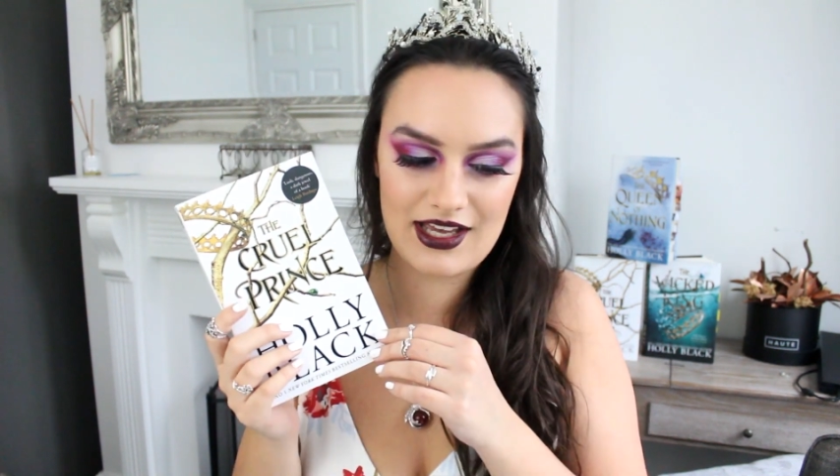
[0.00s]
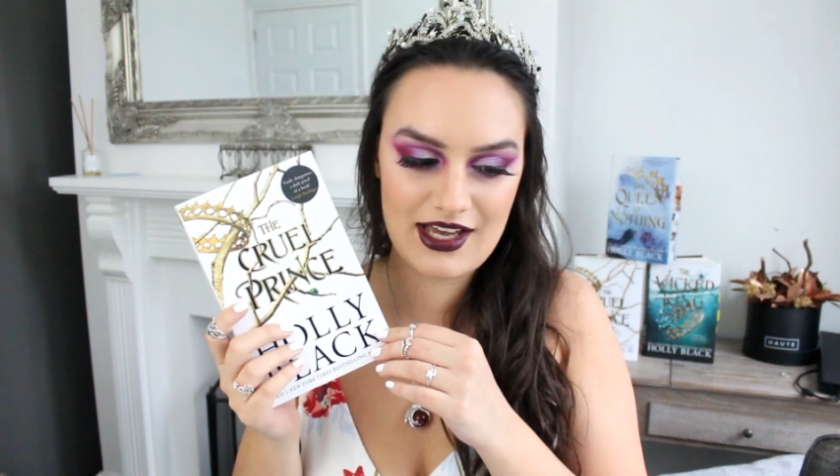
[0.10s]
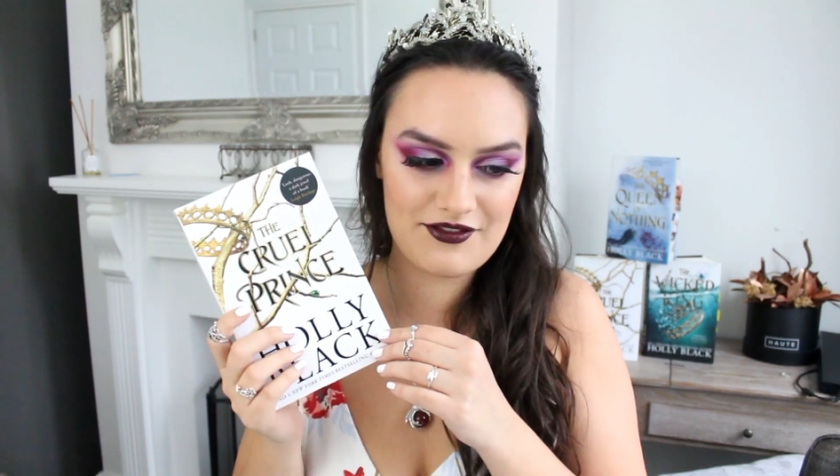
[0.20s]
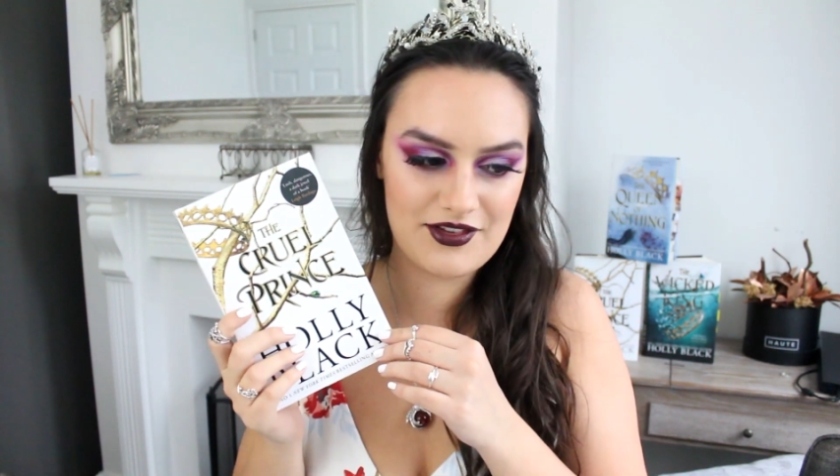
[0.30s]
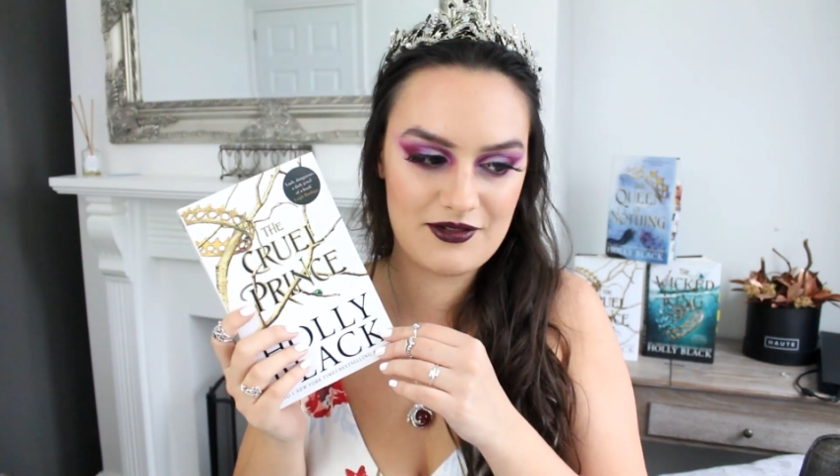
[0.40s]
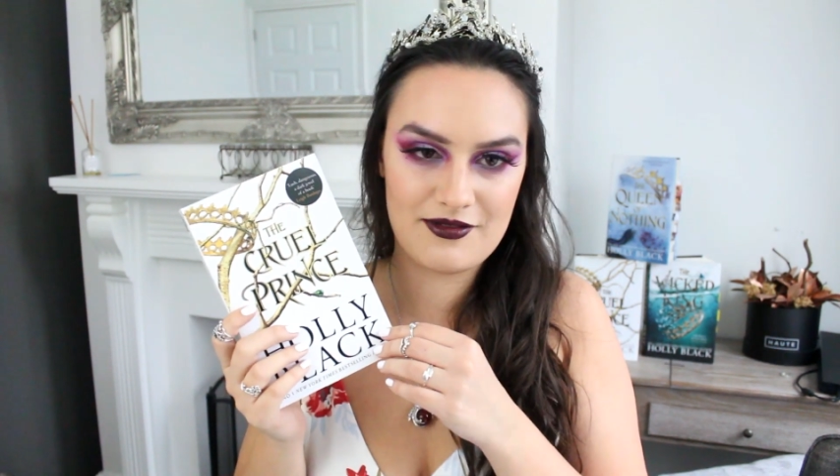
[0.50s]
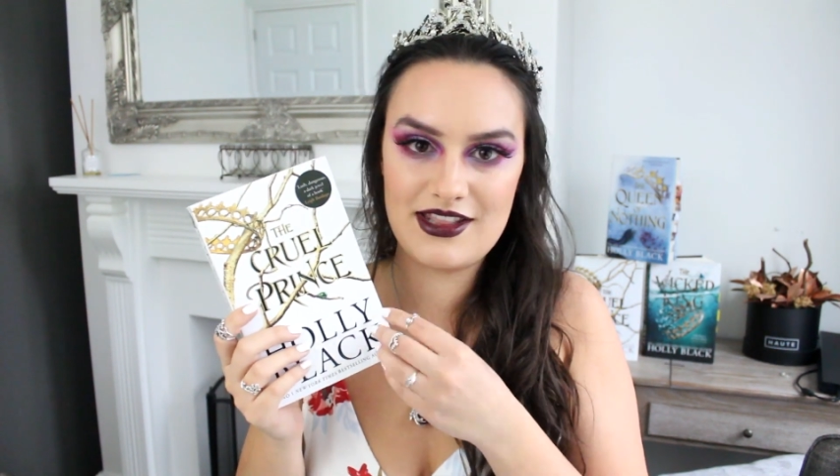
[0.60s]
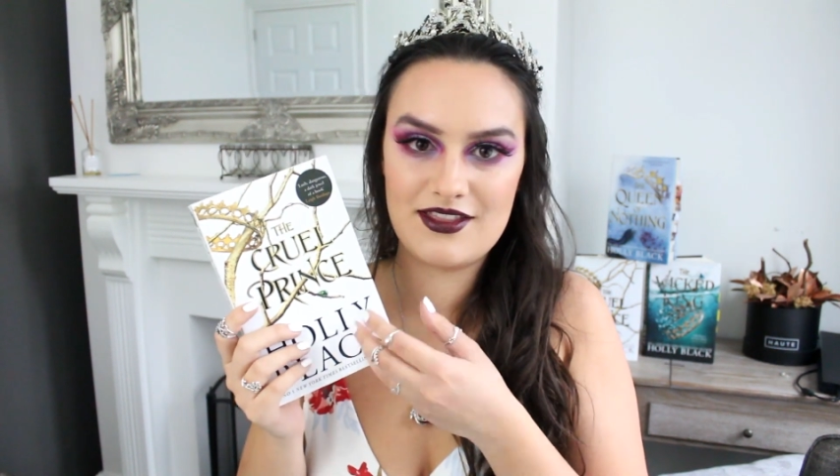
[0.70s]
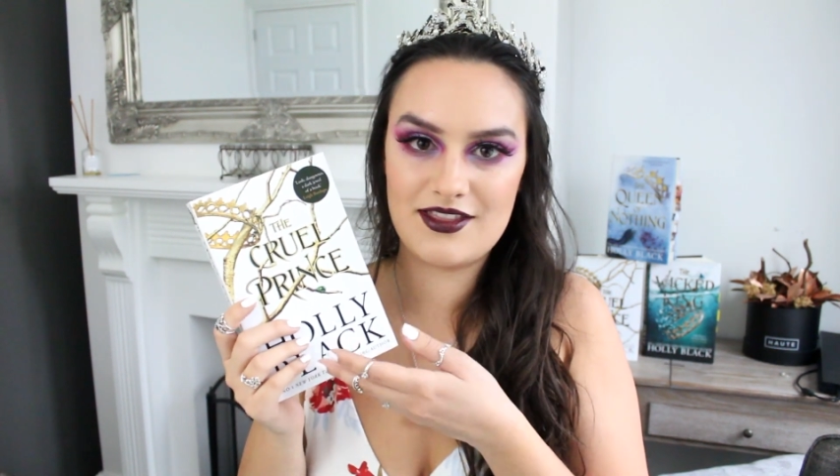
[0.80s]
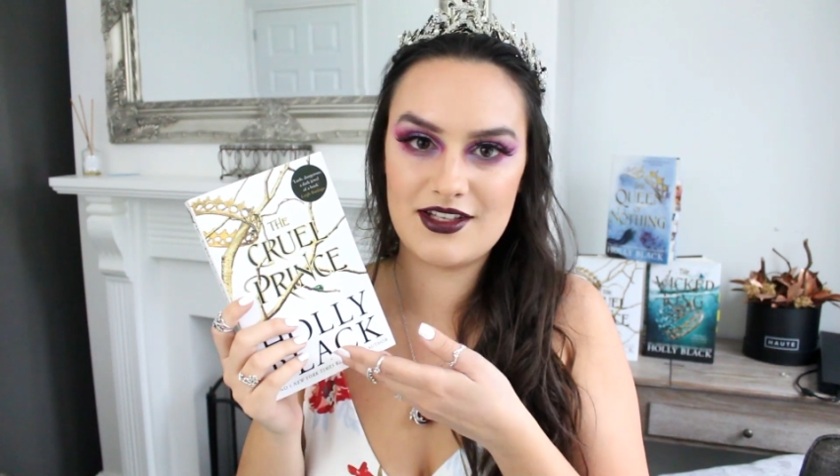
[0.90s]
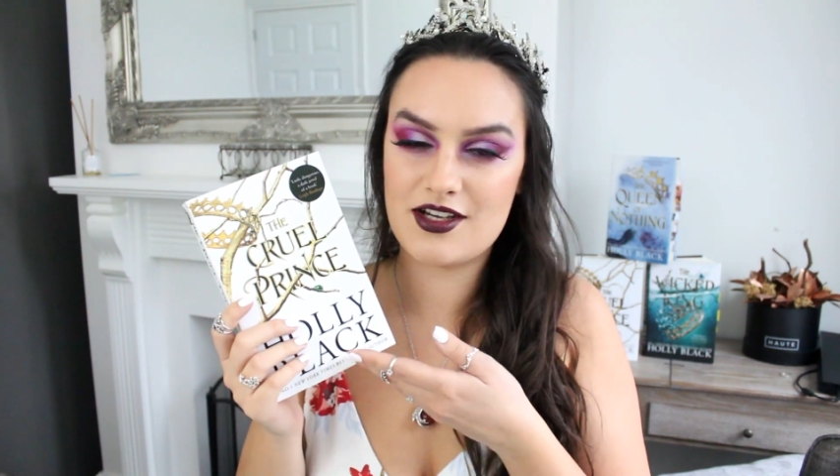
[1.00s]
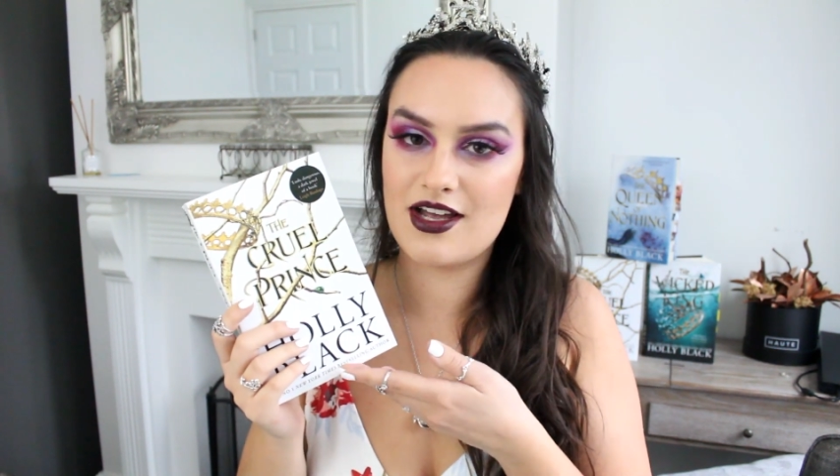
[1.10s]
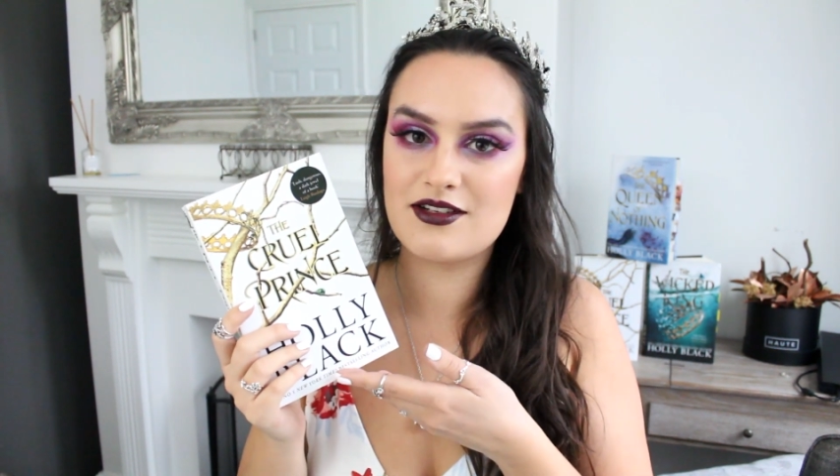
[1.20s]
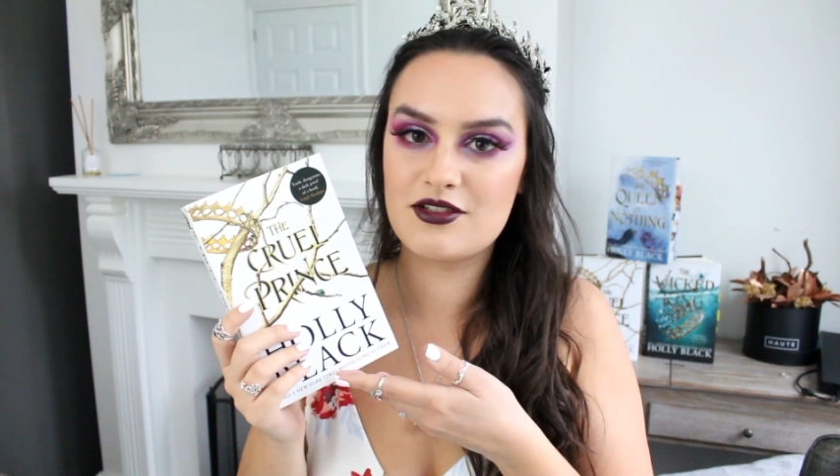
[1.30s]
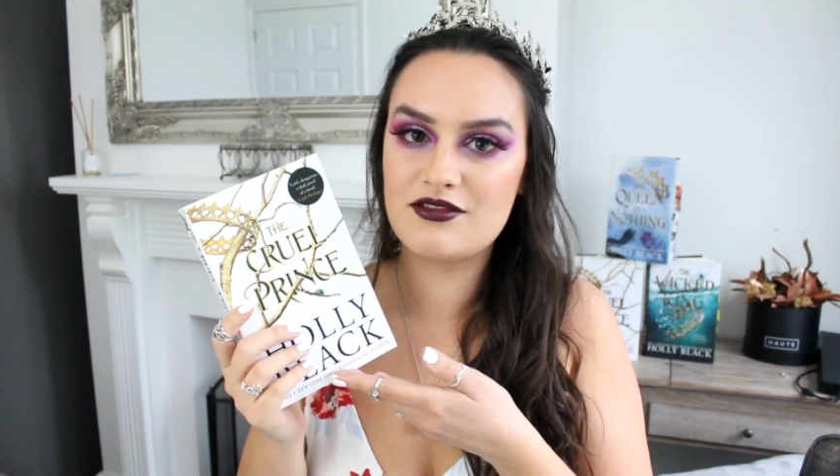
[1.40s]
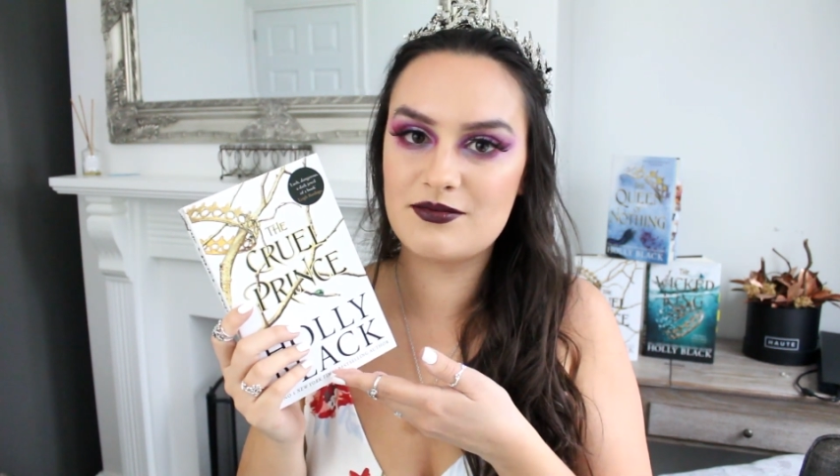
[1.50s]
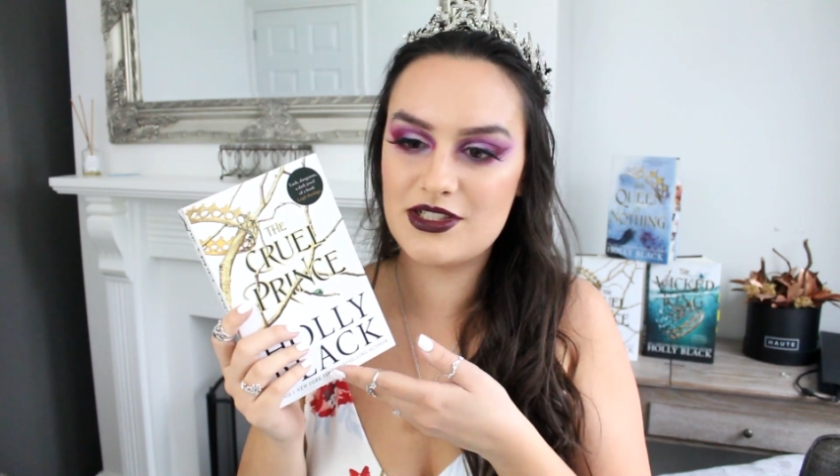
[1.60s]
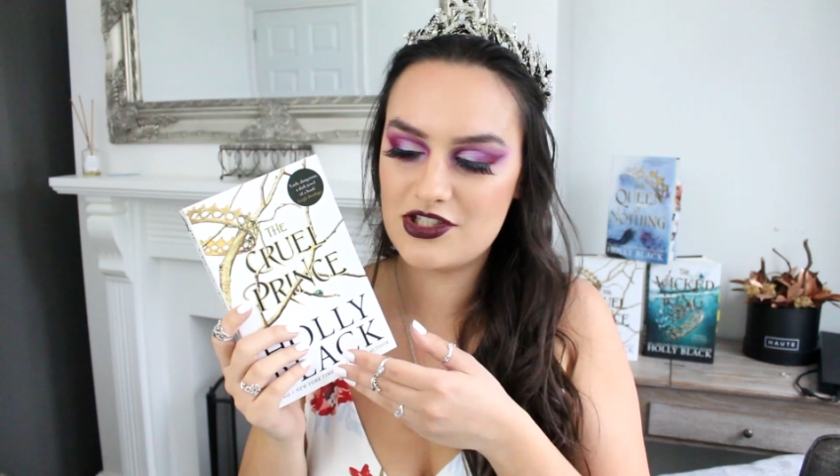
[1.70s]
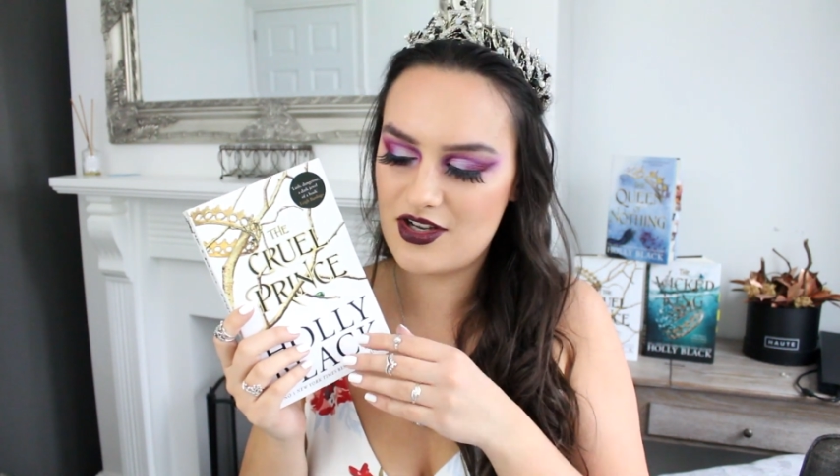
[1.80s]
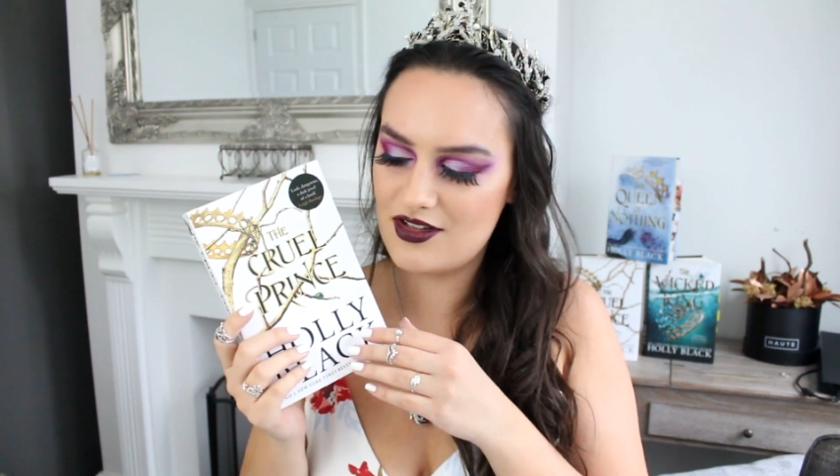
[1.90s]
Have you read the title,
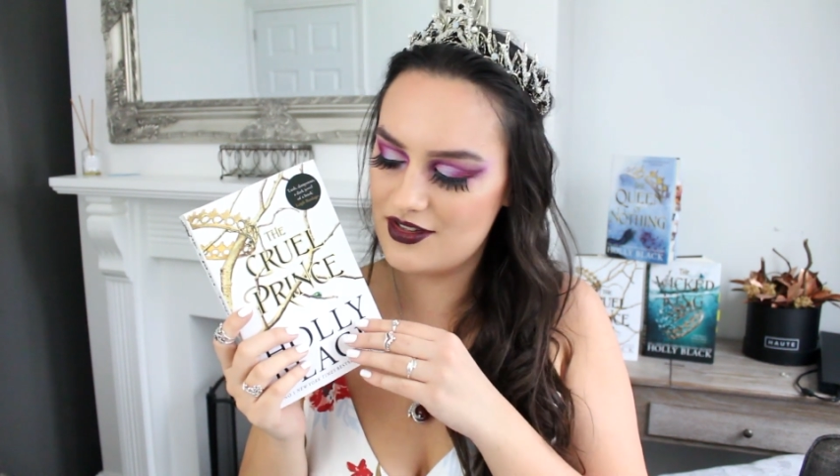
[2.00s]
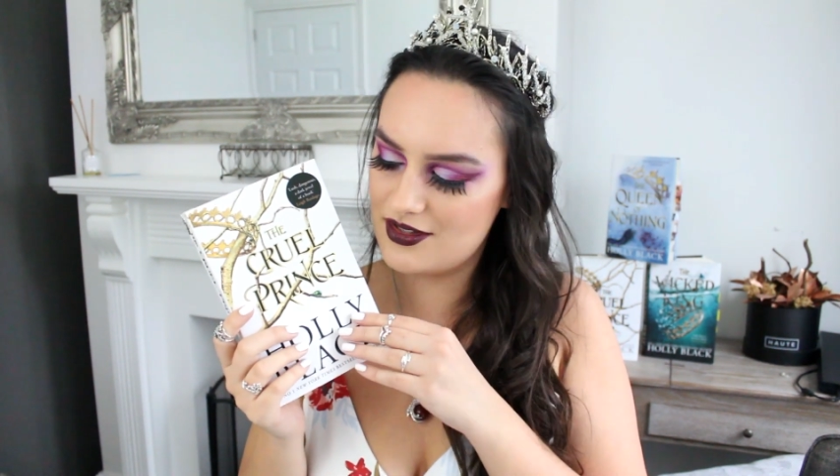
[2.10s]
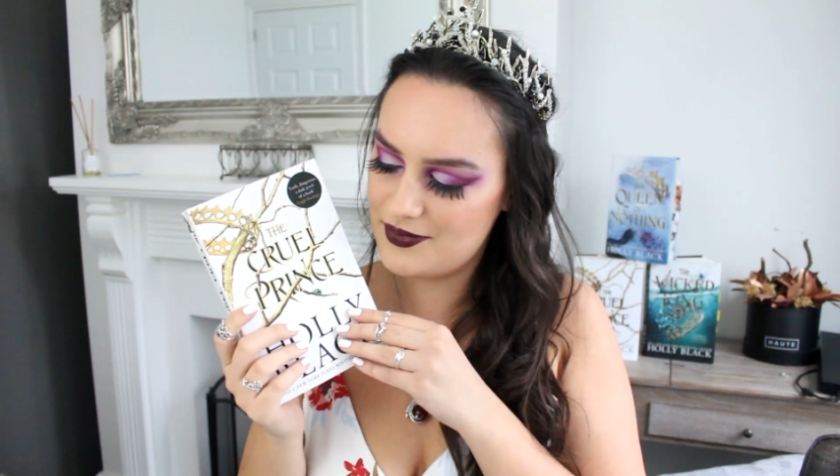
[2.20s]
perchance?